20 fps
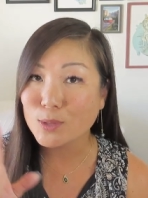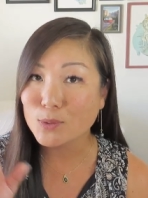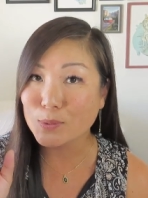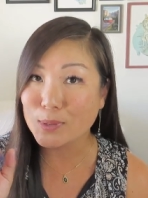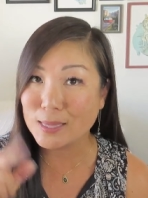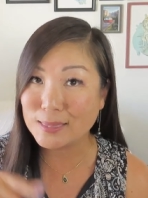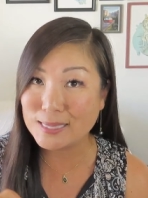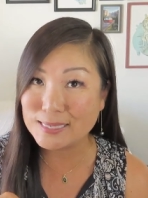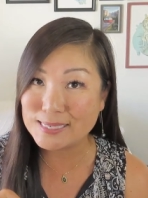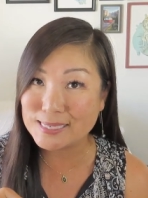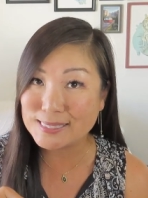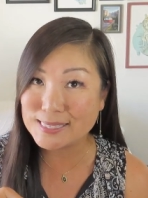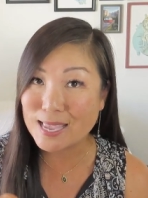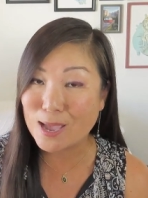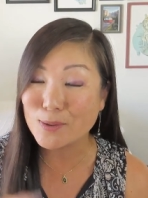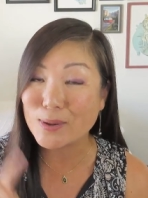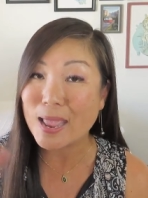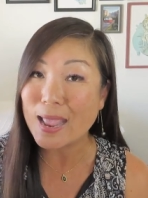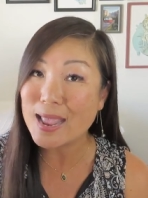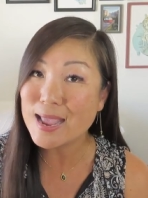you'll get the
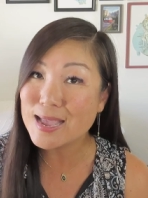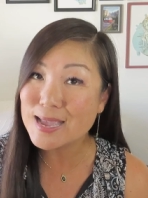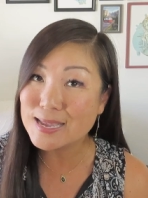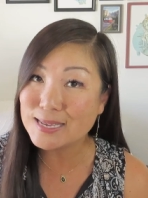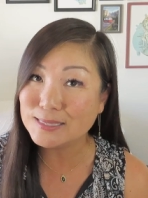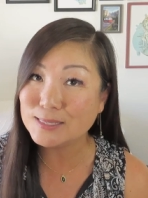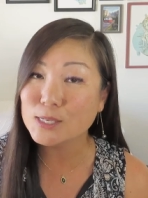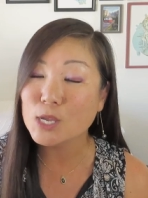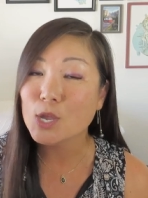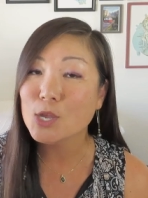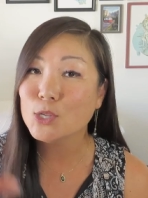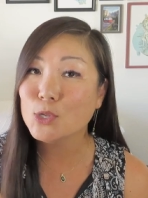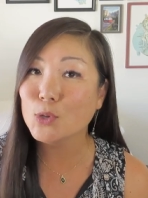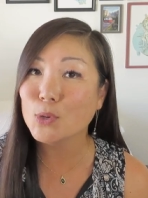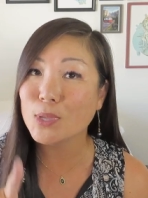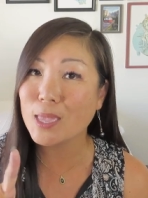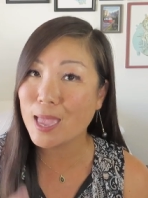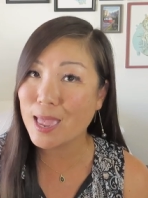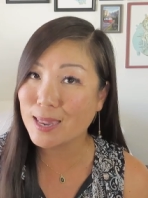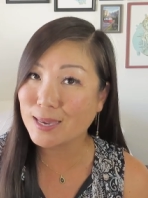discount, and
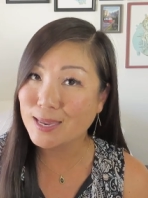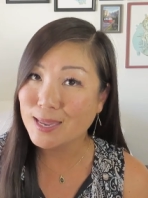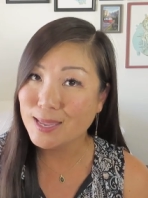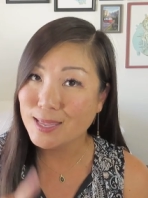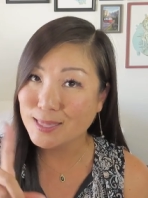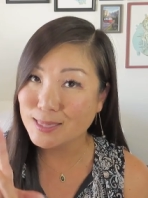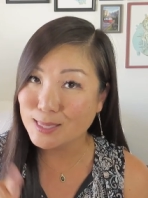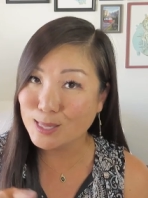you'll get